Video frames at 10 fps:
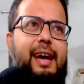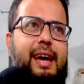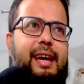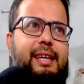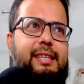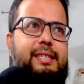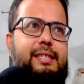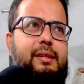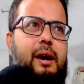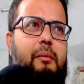It
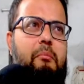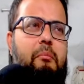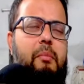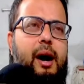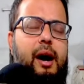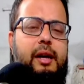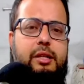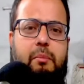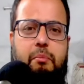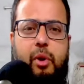is
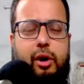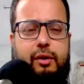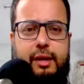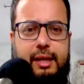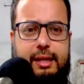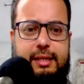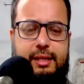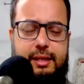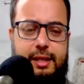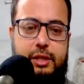mind-boggling, isn't it?